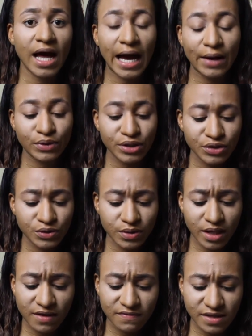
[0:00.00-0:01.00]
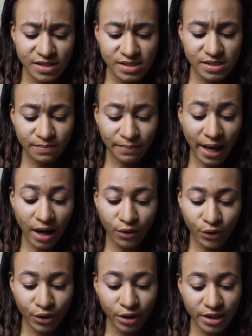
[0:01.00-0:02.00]
I really do love this
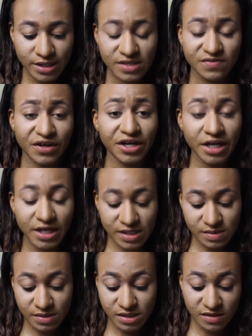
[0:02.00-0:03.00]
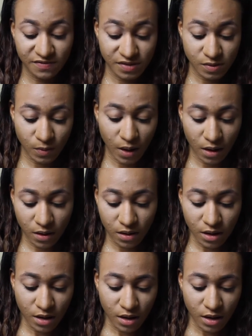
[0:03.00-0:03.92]
powder. It's very inexpensive as well.